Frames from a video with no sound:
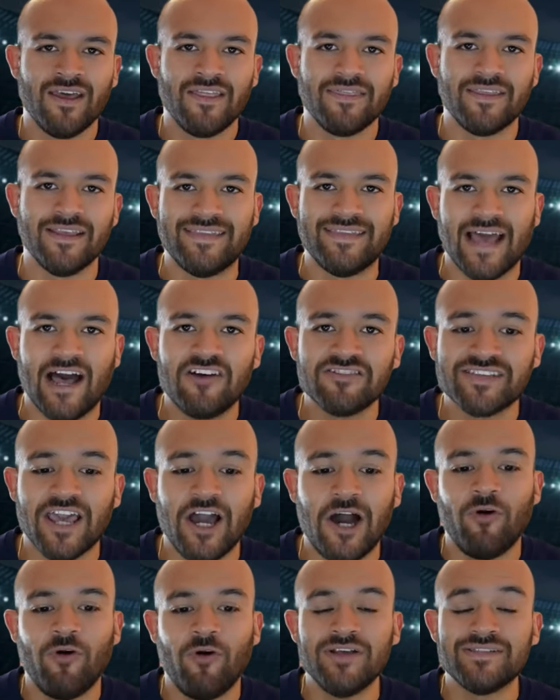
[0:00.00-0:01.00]
The Dallas
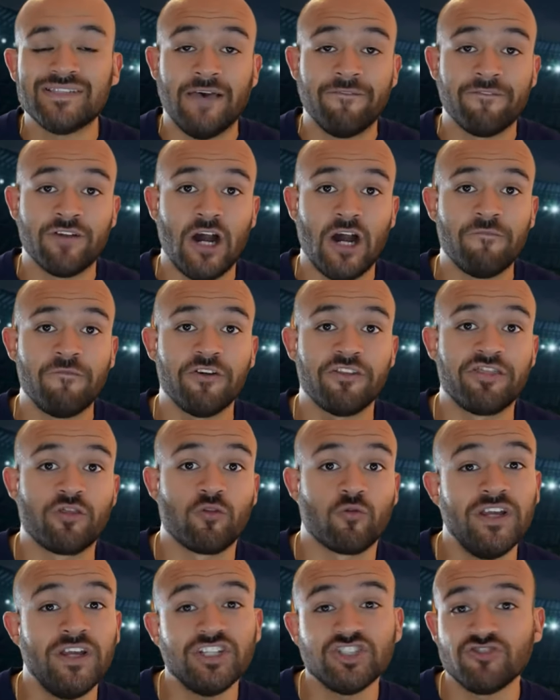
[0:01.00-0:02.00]
Cowboys have covered
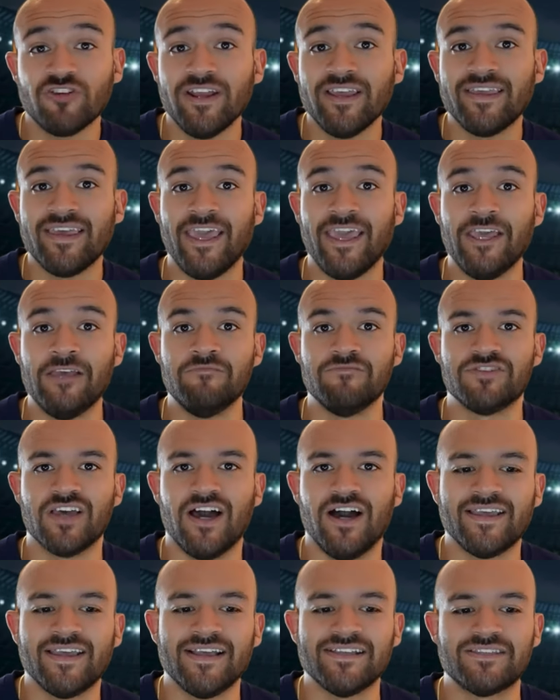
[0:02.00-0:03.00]
three straight games
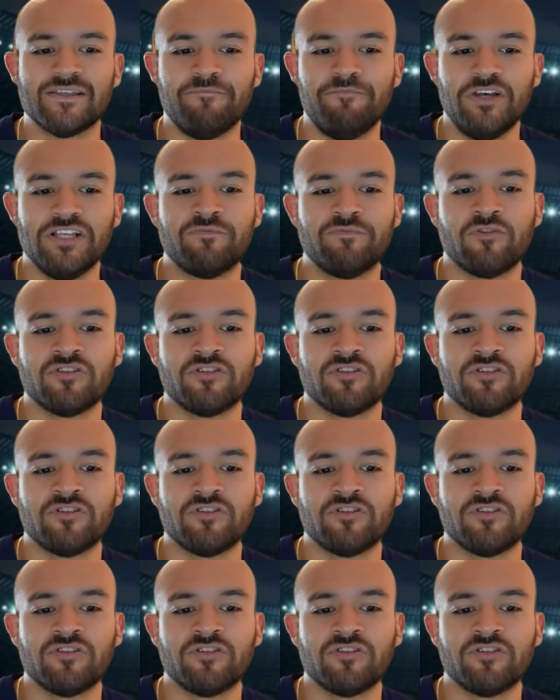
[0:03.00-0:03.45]
against the Pittsburgh